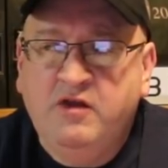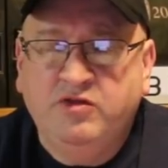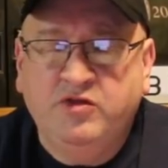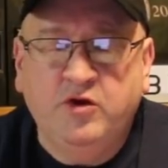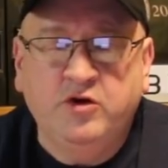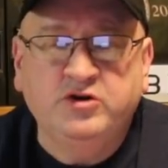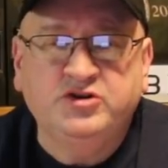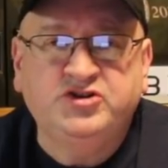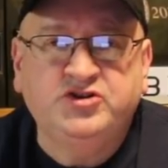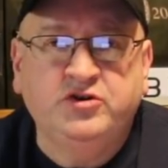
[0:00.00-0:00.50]

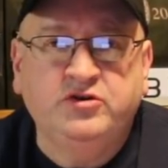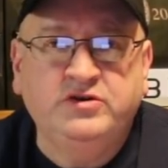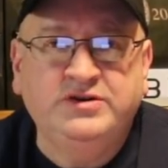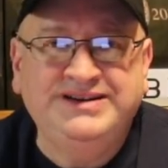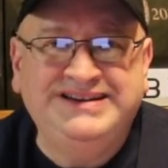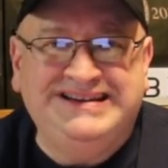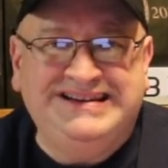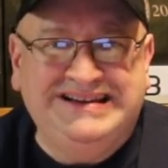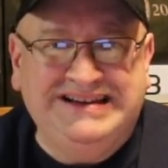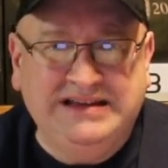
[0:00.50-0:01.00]
there are
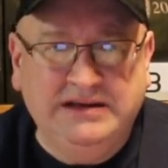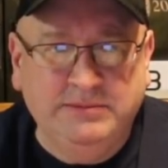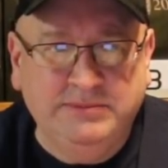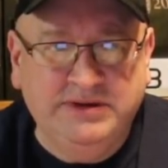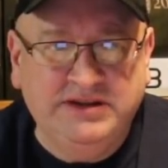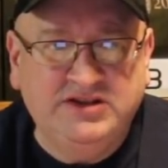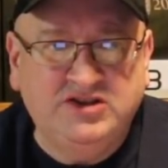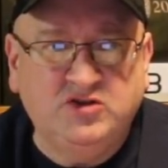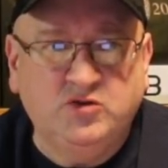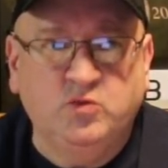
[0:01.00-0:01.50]
certain
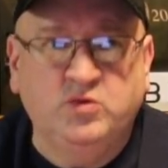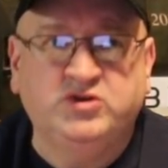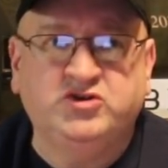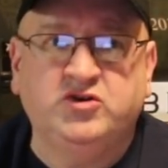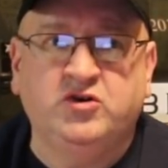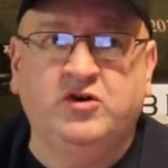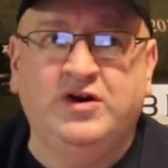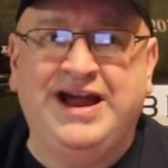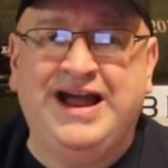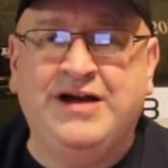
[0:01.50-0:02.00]
elements which
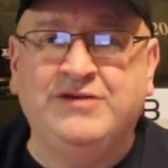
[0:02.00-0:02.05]
are